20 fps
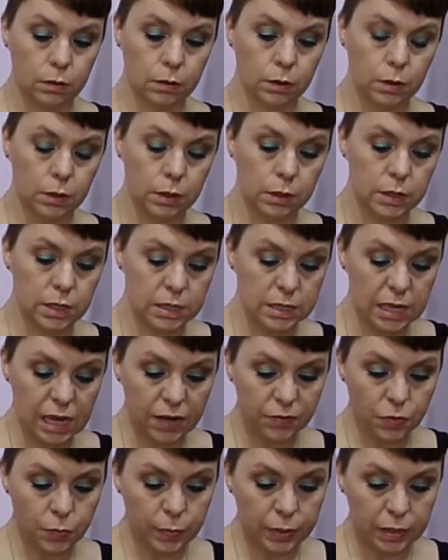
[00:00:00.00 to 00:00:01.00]
It does
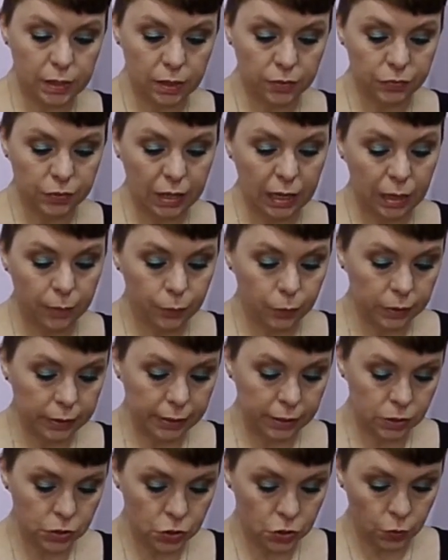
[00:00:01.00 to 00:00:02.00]
have a bit of
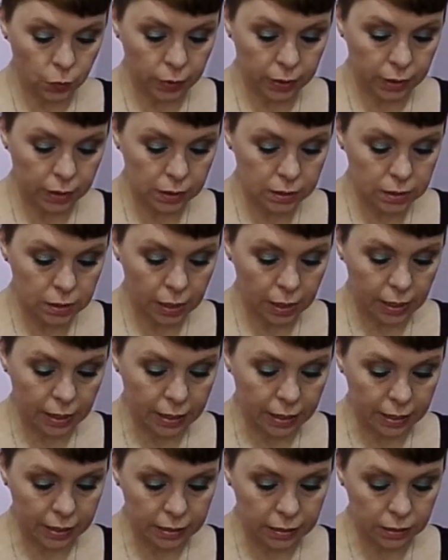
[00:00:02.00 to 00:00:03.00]
cabling to it
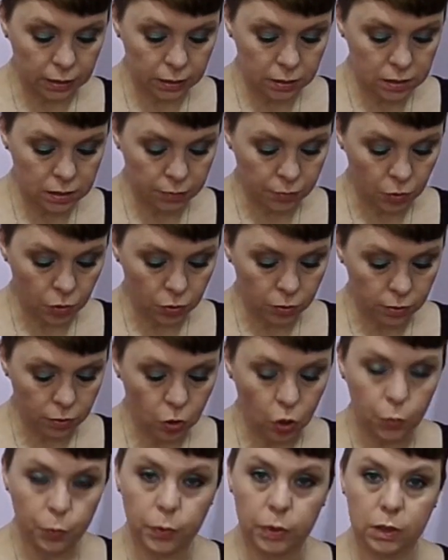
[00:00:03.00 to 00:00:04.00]
and some
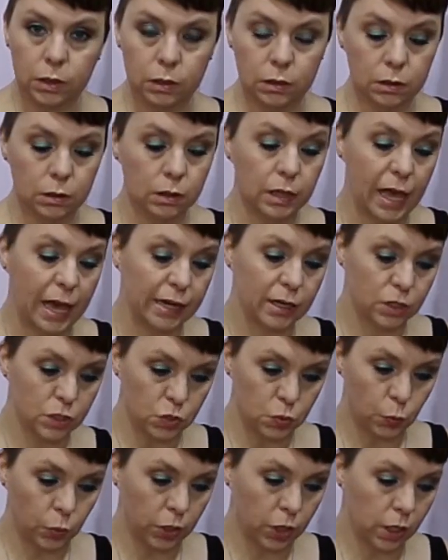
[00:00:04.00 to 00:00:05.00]
open
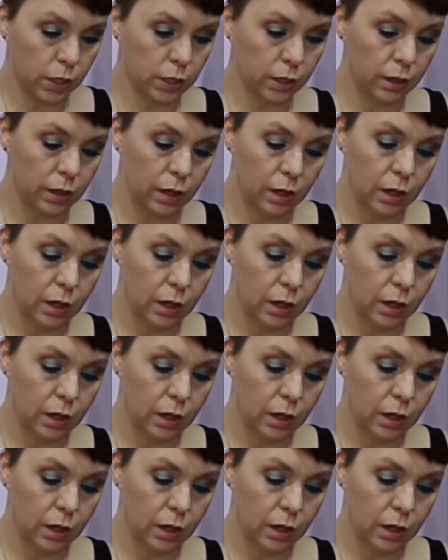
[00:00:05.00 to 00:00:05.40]
lattice work.